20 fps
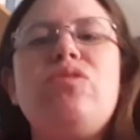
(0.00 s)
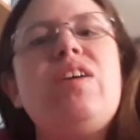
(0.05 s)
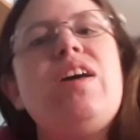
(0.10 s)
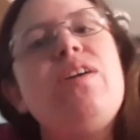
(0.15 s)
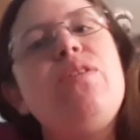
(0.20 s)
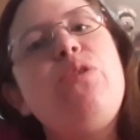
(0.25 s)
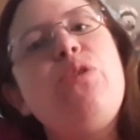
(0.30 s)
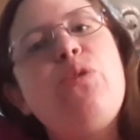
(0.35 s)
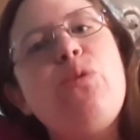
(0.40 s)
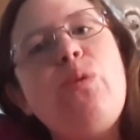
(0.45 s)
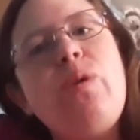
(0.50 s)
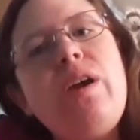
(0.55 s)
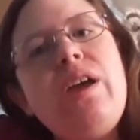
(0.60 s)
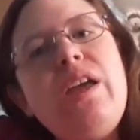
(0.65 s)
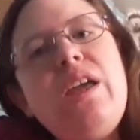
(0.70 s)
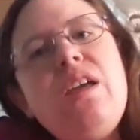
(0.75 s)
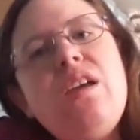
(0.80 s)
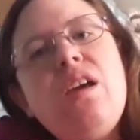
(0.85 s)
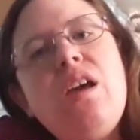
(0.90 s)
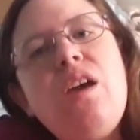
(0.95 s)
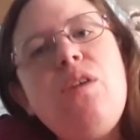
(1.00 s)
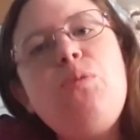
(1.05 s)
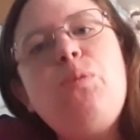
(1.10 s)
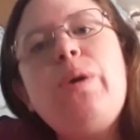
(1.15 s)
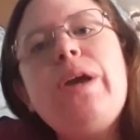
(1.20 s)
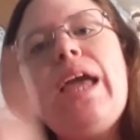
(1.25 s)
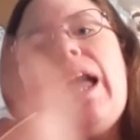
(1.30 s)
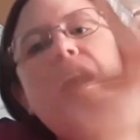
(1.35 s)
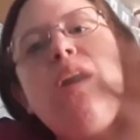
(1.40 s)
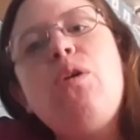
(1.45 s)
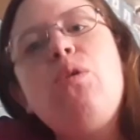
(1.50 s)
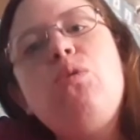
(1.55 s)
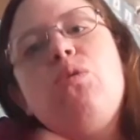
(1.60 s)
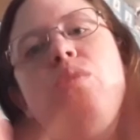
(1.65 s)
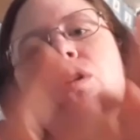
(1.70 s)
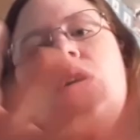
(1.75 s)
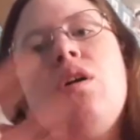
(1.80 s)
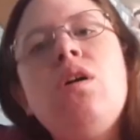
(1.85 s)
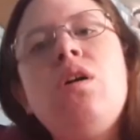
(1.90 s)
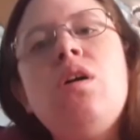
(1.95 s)
day 3? If we count
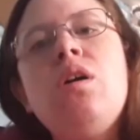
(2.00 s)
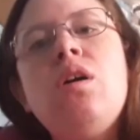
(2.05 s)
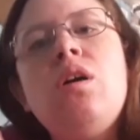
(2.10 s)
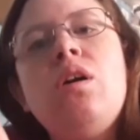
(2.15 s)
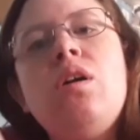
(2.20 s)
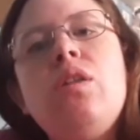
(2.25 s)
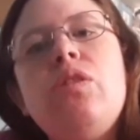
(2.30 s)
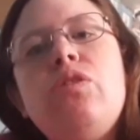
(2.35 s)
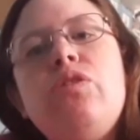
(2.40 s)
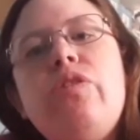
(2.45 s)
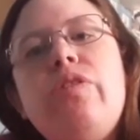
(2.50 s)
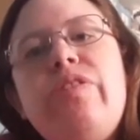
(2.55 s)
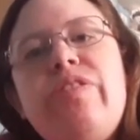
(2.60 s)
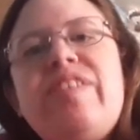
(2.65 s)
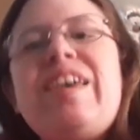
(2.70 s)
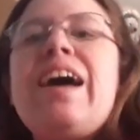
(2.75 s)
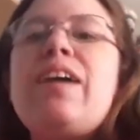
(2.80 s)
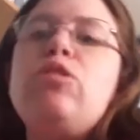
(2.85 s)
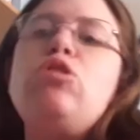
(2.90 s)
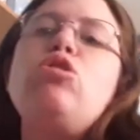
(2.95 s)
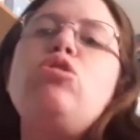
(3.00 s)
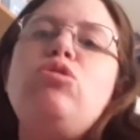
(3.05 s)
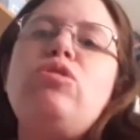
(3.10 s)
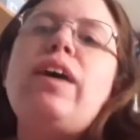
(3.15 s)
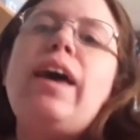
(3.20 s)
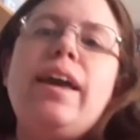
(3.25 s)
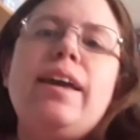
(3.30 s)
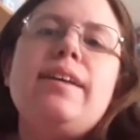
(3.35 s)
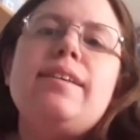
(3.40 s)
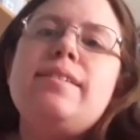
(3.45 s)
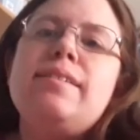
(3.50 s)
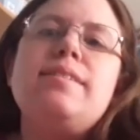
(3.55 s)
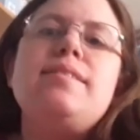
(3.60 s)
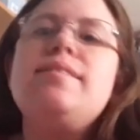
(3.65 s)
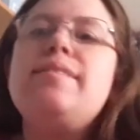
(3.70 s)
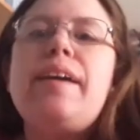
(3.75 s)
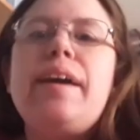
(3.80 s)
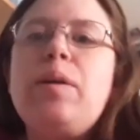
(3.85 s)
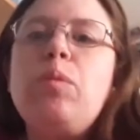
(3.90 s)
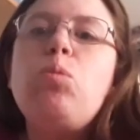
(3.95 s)
tattoo day as
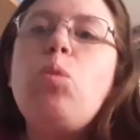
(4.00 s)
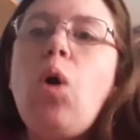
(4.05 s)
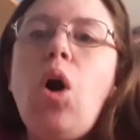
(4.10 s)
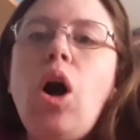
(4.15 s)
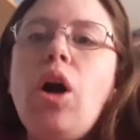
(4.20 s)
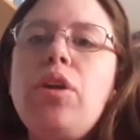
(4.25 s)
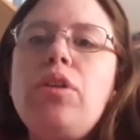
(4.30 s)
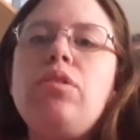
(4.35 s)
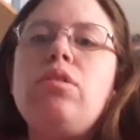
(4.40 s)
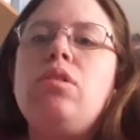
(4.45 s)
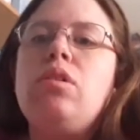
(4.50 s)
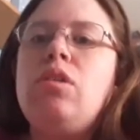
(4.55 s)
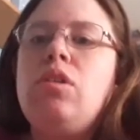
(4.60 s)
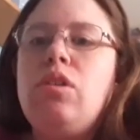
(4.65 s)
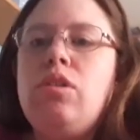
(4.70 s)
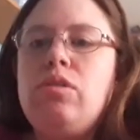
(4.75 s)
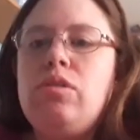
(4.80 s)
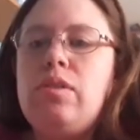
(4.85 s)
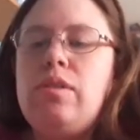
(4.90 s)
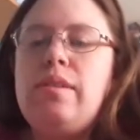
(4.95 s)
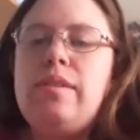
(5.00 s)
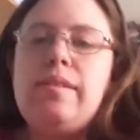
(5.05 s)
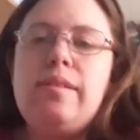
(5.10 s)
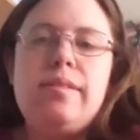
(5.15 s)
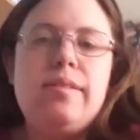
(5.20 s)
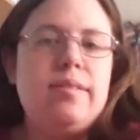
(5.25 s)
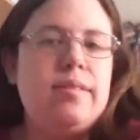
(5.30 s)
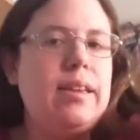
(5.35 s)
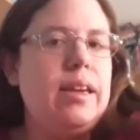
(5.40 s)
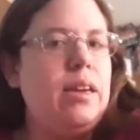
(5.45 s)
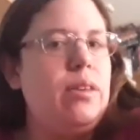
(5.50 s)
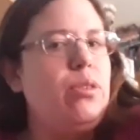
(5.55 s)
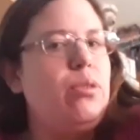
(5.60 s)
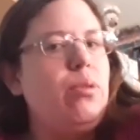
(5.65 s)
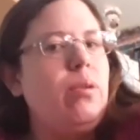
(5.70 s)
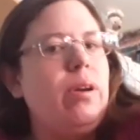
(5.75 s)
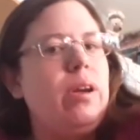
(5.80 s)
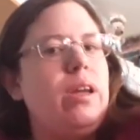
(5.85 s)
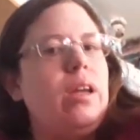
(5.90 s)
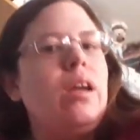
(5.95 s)
day 1, so this is day
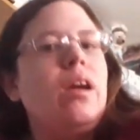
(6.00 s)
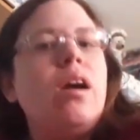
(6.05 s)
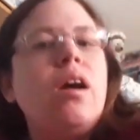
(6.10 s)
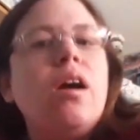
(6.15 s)
3.